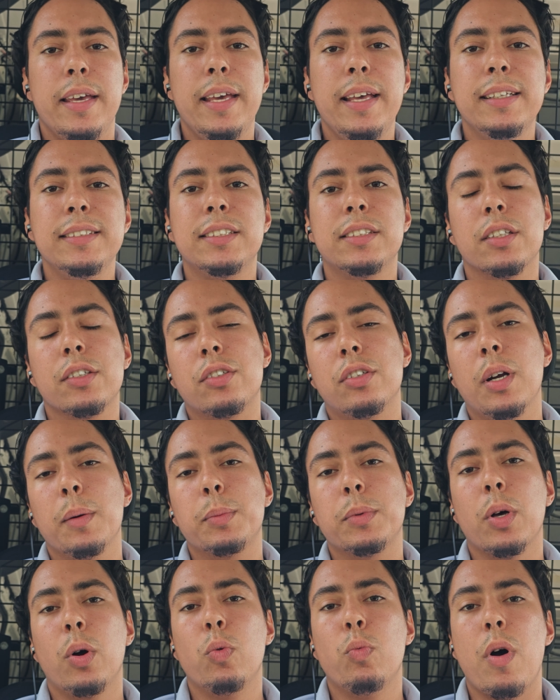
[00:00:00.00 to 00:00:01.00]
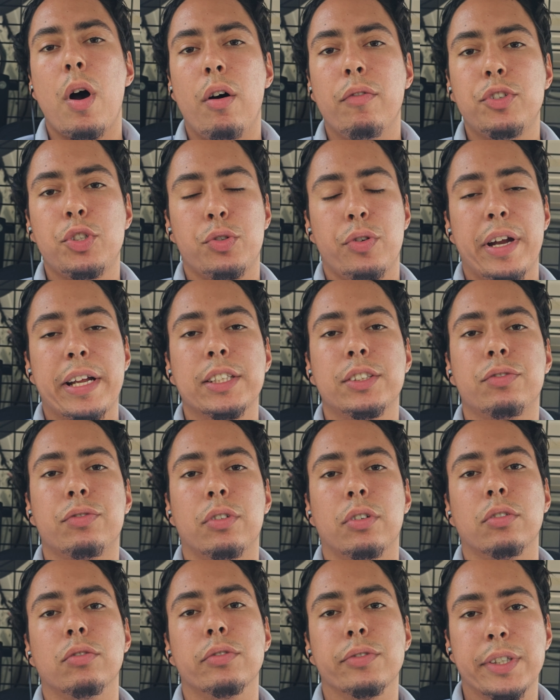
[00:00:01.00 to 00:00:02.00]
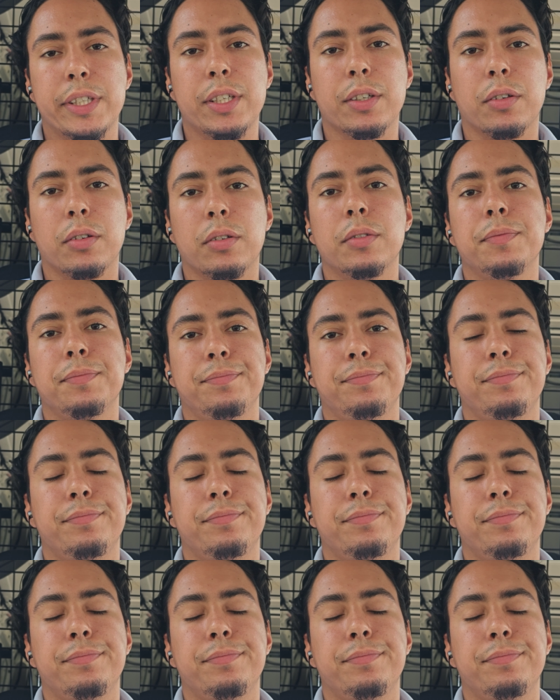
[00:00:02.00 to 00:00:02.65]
Is the crypto wealth transfer real?